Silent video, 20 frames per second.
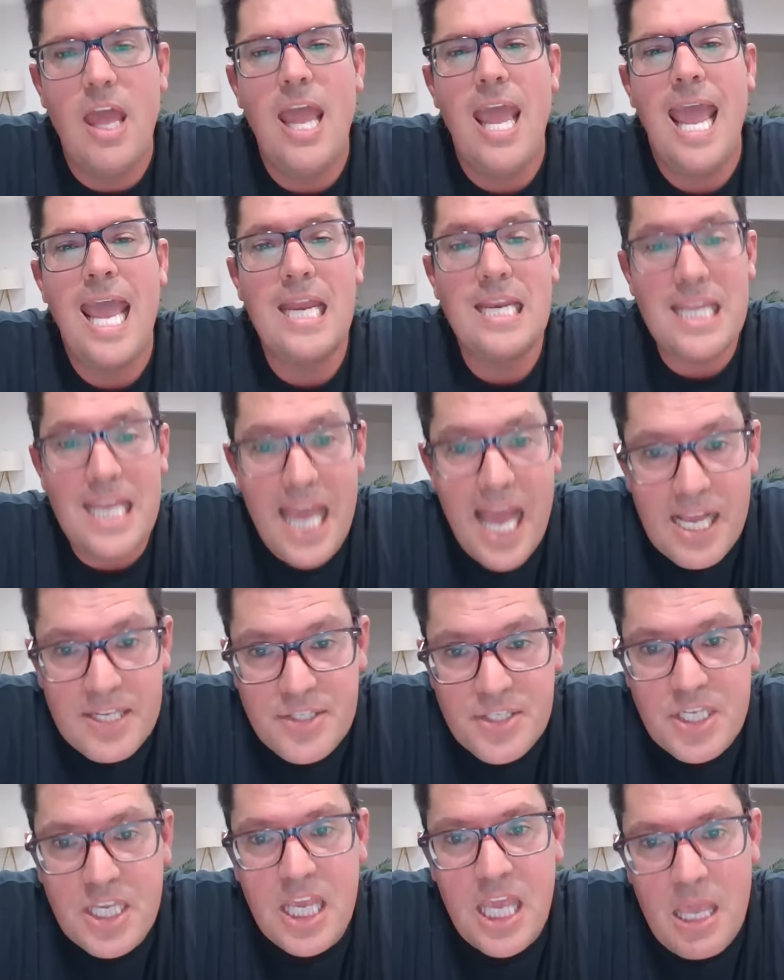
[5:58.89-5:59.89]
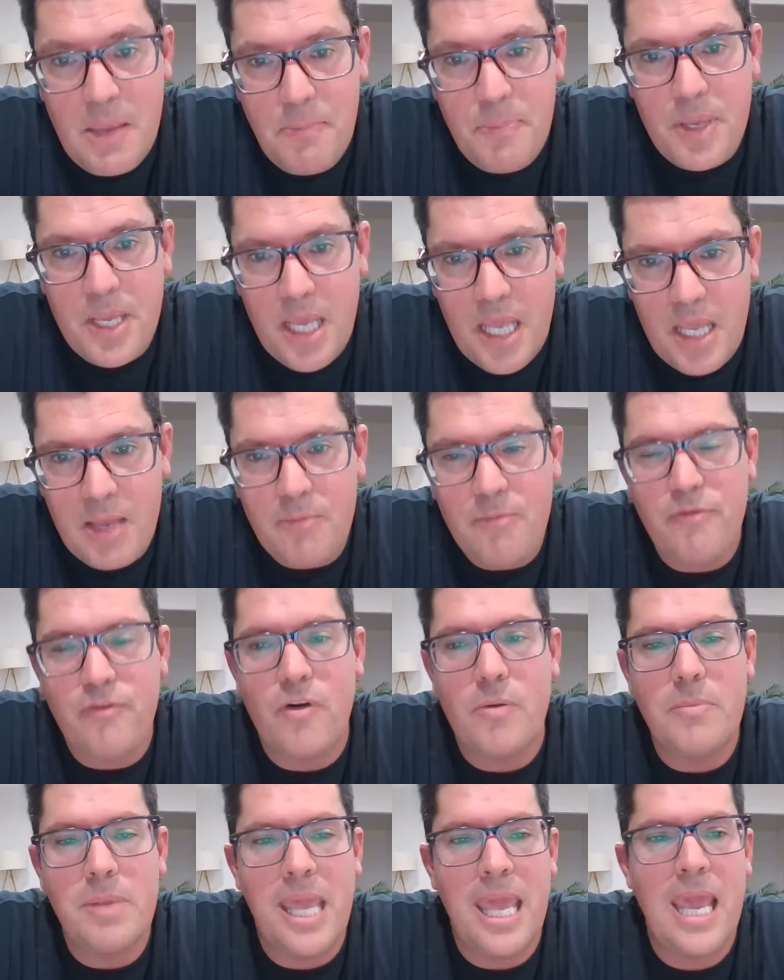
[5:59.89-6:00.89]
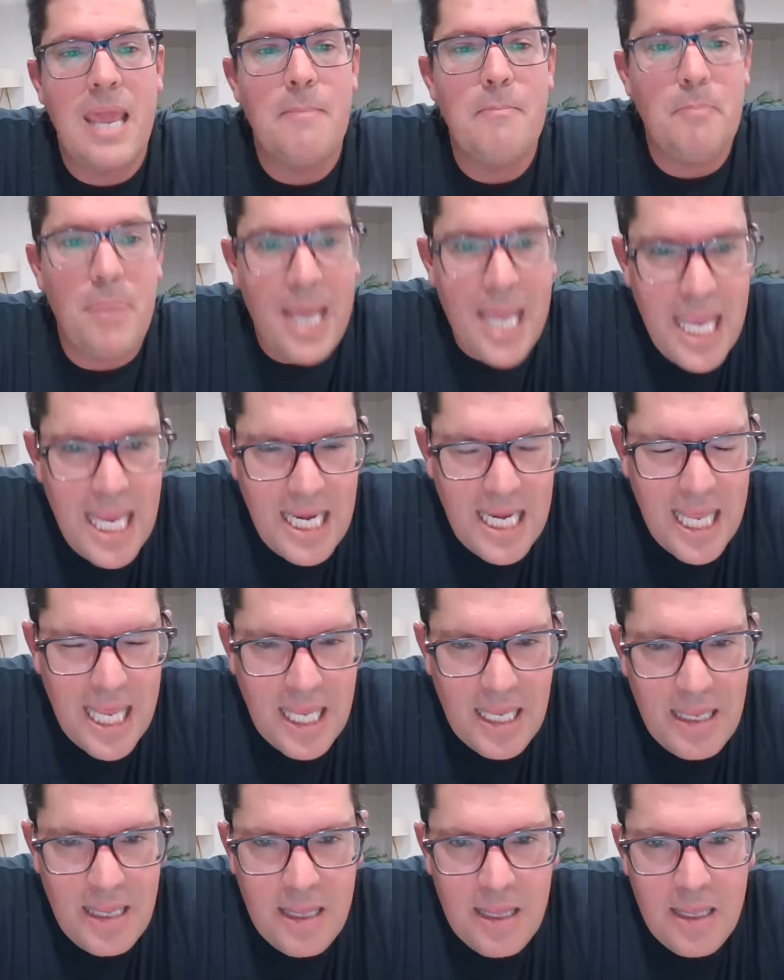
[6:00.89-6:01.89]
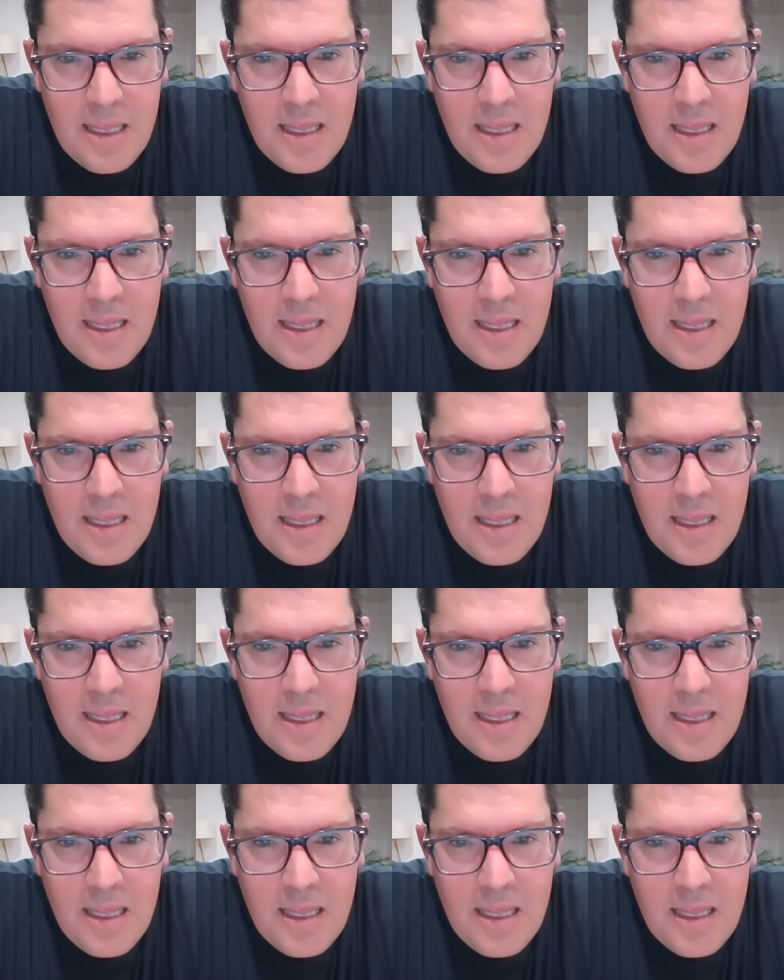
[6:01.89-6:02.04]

And yes, keeping him from campaigning.